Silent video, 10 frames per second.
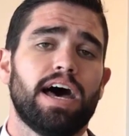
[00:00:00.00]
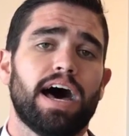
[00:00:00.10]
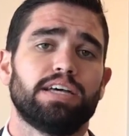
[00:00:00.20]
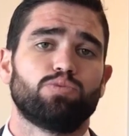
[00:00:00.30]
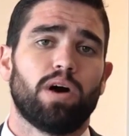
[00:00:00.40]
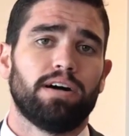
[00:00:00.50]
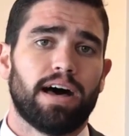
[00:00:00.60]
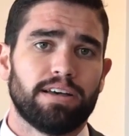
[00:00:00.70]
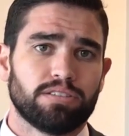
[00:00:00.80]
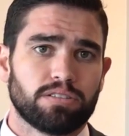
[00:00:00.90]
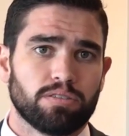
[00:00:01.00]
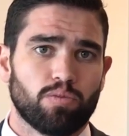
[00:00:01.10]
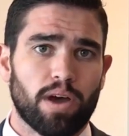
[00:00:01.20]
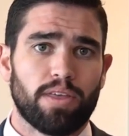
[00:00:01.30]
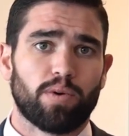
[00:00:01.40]
as well as
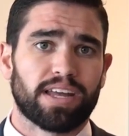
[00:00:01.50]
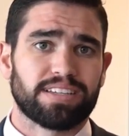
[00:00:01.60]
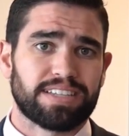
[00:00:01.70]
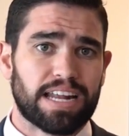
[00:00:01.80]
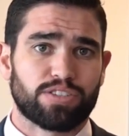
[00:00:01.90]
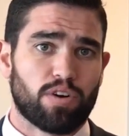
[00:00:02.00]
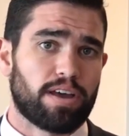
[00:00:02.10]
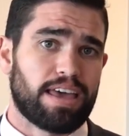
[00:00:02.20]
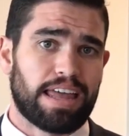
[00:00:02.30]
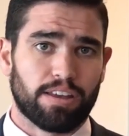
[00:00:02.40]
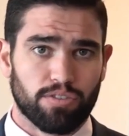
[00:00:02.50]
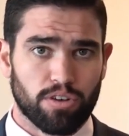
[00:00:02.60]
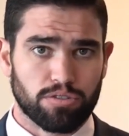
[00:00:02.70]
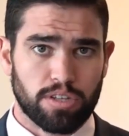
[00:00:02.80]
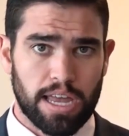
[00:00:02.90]
whether we're going to satisfy any of
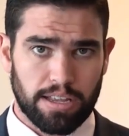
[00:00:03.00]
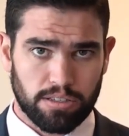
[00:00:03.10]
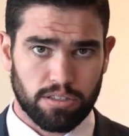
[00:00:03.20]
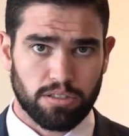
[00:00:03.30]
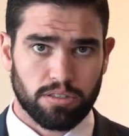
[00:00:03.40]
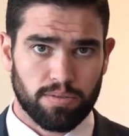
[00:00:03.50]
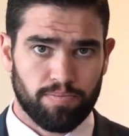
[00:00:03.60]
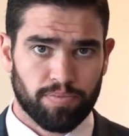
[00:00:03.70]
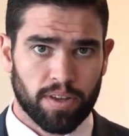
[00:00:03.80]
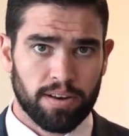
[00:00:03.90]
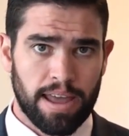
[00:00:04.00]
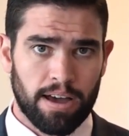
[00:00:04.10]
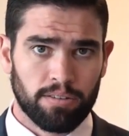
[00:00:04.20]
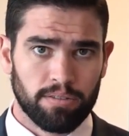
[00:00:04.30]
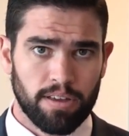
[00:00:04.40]
those tests.
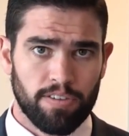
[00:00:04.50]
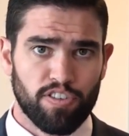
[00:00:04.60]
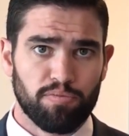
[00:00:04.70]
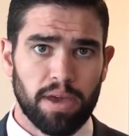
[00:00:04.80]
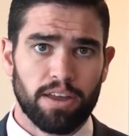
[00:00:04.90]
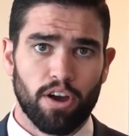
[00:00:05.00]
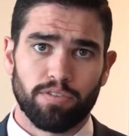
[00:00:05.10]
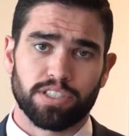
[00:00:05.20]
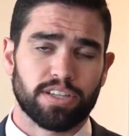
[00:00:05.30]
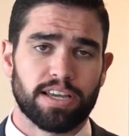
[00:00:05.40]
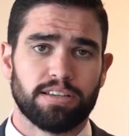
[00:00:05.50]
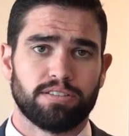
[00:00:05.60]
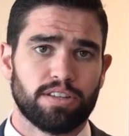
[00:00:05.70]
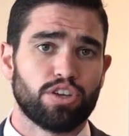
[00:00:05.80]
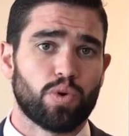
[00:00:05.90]
Now, if you've been overseas
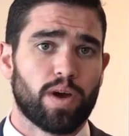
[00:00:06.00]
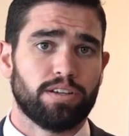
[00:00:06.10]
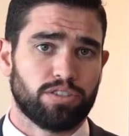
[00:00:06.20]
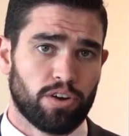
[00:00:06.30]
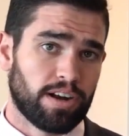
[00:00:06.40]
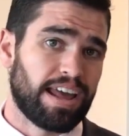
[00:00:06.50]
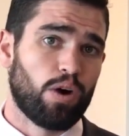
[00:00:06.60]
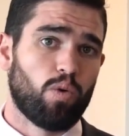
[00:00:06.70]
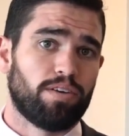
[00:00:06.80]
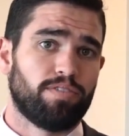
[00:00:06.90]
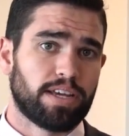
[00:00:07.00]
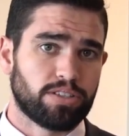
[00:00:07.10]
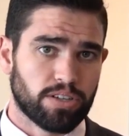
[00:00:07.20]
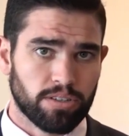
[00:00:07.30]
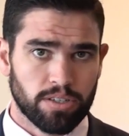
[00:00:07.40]
in the US on an L1
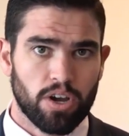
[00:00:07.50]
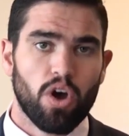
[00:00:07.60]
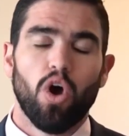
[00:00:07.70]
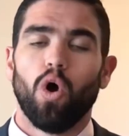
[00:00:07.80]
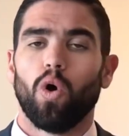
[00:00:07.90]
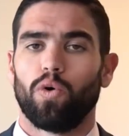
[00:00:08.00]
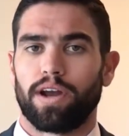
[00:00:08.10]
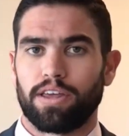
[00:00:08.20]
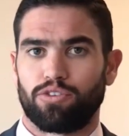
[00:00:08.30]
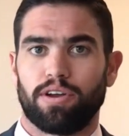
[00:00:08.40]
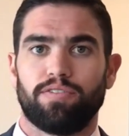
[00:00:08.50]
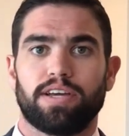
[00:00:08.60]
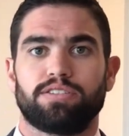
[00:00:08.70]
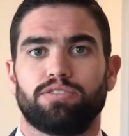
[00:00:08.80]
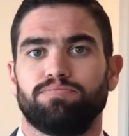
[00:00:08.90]
visa, or an E3
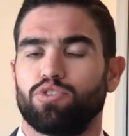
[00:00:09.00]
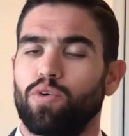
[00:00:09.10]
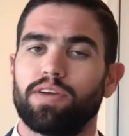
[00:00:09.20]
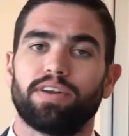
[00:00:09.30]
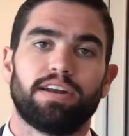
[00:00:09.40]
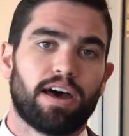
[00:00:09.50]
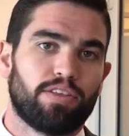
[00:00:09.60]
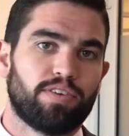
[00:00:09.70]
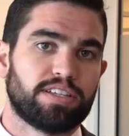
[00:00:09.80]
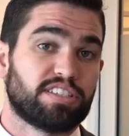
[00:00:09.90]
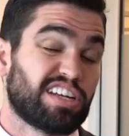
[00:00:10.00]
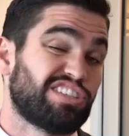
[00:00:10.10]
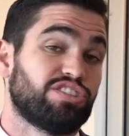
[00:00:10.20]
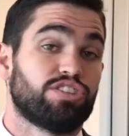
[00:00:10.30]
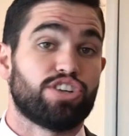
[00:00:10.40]
visa, or even another visa such
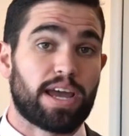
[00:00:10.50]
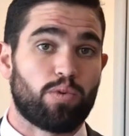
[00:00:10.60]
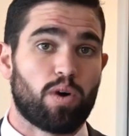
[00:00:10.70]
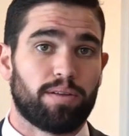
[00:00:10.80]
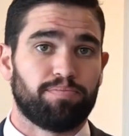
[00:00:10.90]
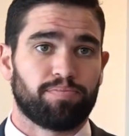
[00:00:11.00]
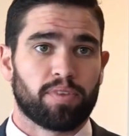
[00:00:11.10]
as a J1,